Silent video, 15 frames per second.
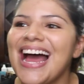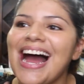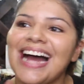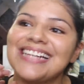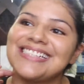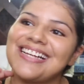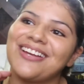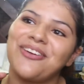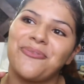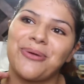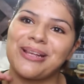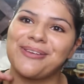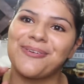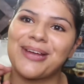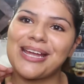I saw you
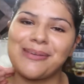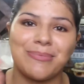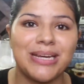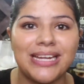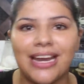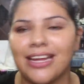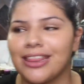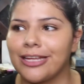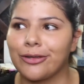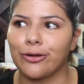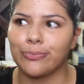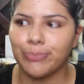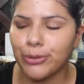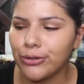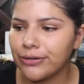when you came in. I think you're
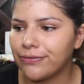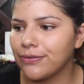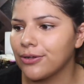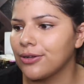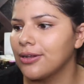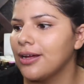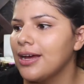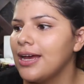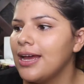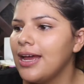beautiful.